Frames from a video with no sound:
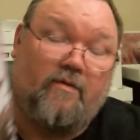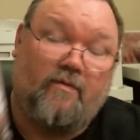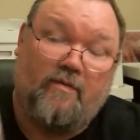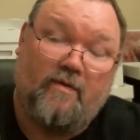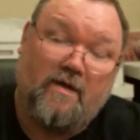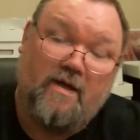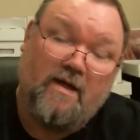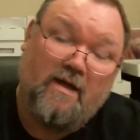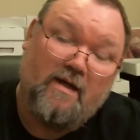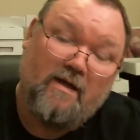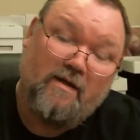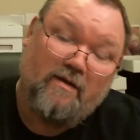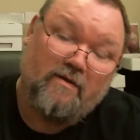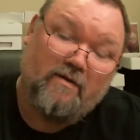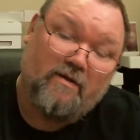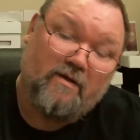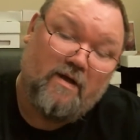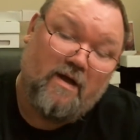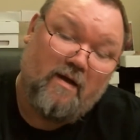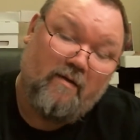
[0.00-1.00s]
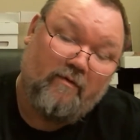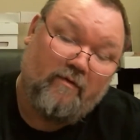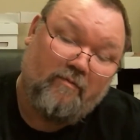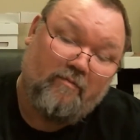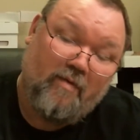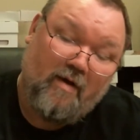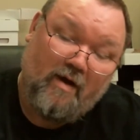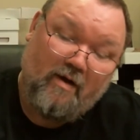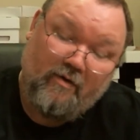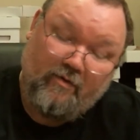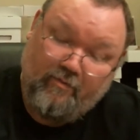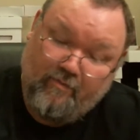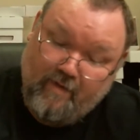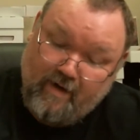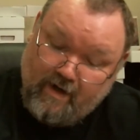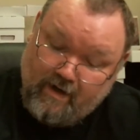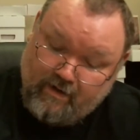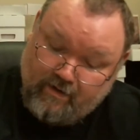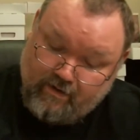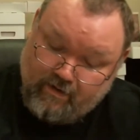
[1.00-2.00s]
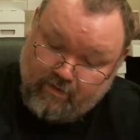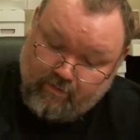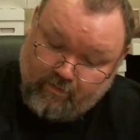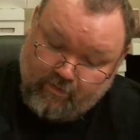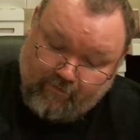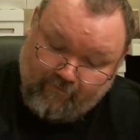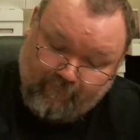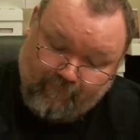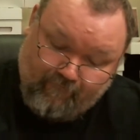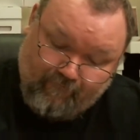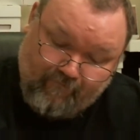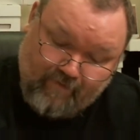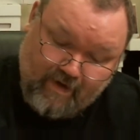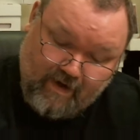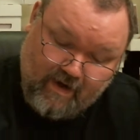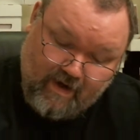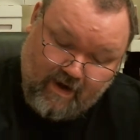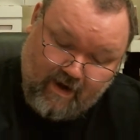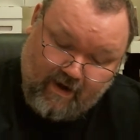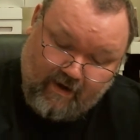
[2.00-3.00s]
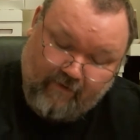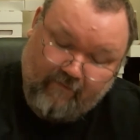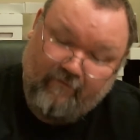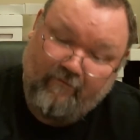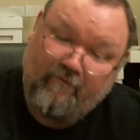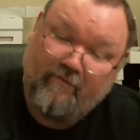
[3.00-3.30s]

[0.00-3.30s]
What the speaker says: Non-Stop Spider-Man number five.